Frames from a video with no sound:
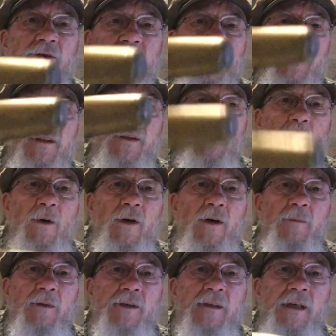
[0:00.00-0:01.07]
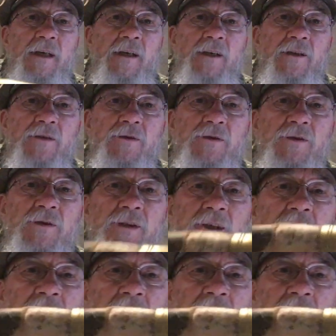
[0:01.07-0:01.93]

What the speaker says: You can see the bottom is kind of used,